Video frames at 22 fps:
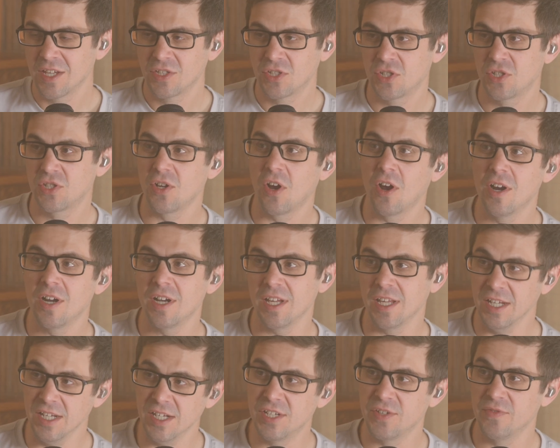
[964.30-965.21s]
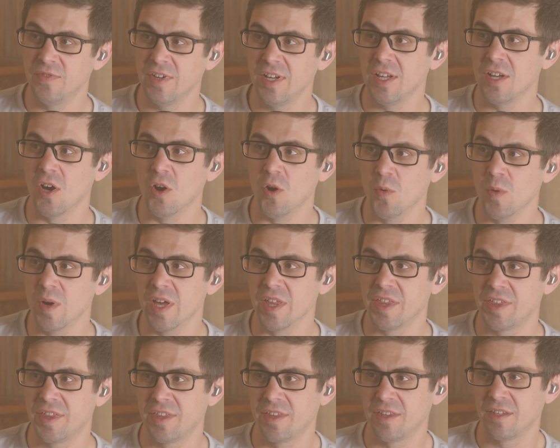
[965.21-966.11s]
start each video
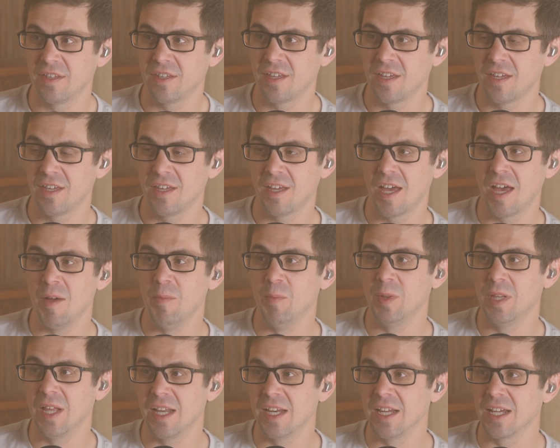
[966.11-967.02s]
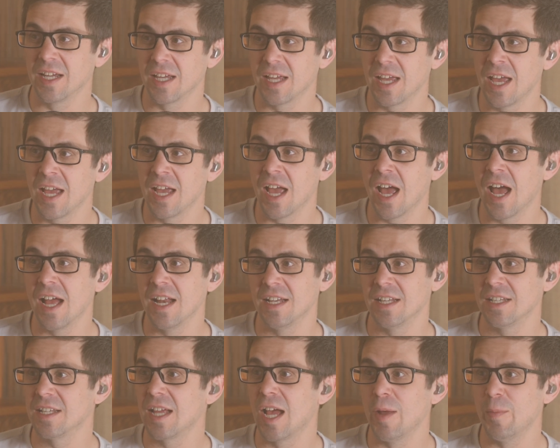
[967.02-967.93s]
with, I'm letting
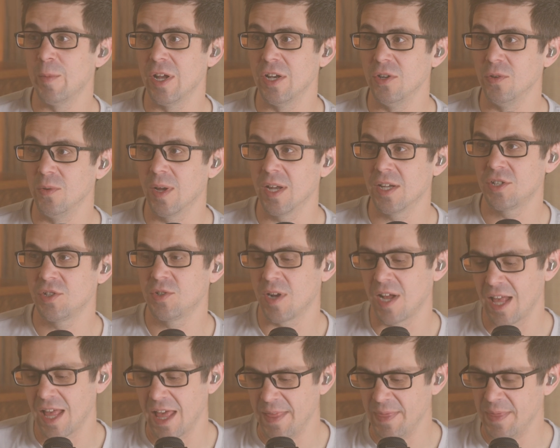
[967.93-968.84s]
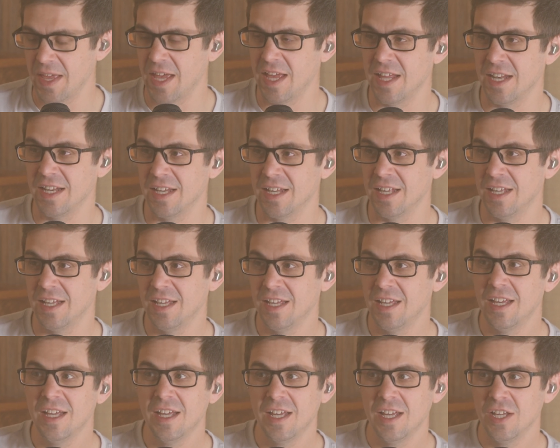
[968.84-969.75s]
AI design my new restaurant. And then
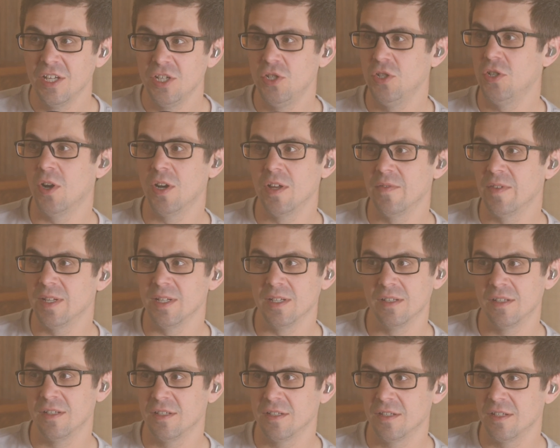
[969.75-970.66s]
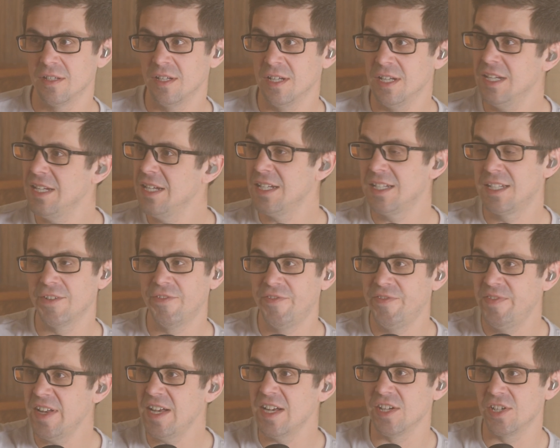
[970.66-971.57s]
you don't even need to
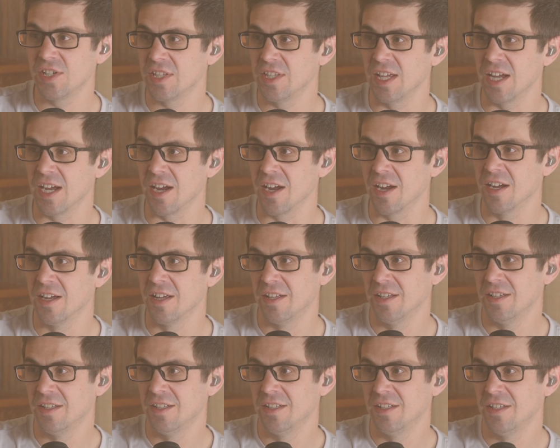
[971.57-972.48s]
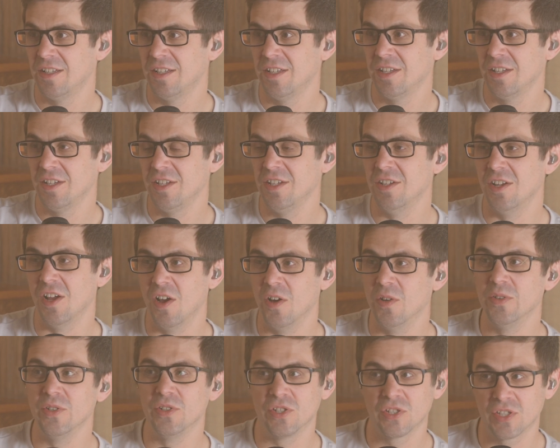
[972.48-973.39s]
finish there. Mm-hmm. You
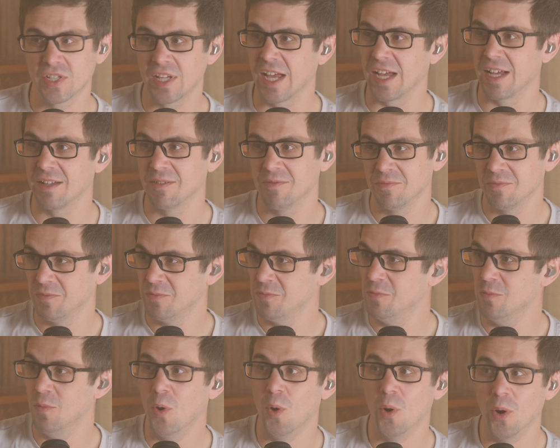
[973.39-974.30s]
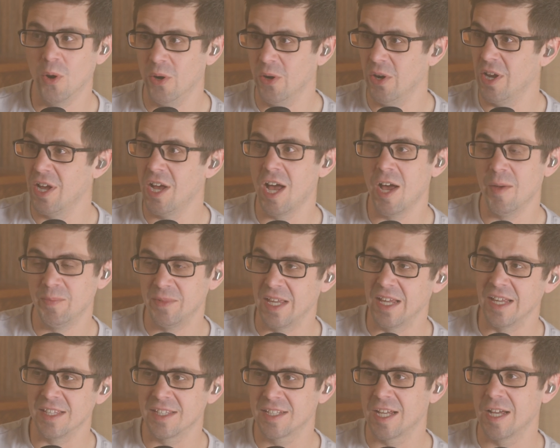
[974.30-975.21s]
know, you're just like, more
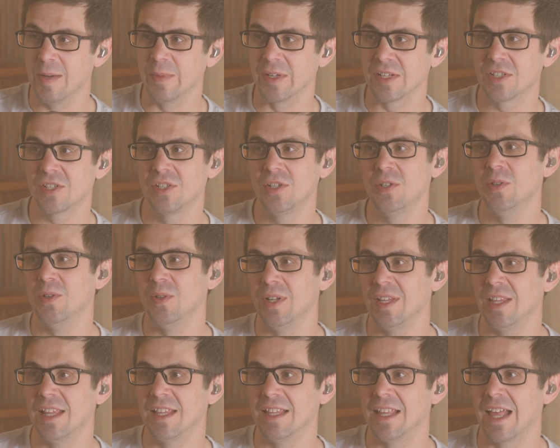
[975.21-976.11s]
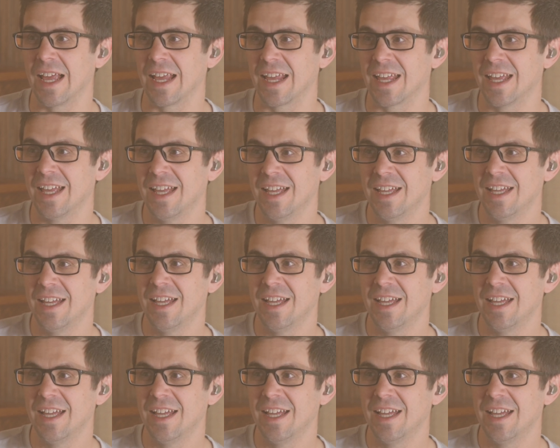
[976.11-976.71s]
updates coming soon. And then like,